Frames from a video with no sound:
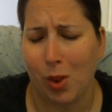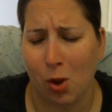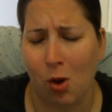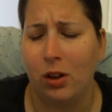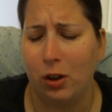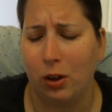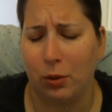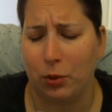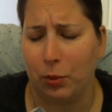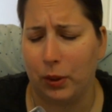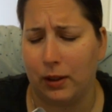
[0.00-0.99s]
All in all, it
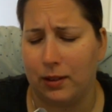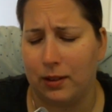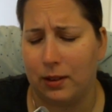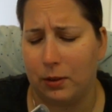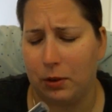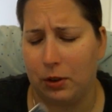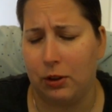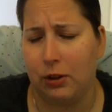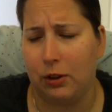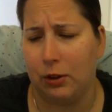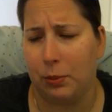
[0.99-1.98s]
was a really
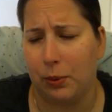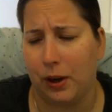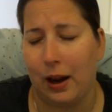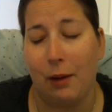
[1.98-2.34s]
good product.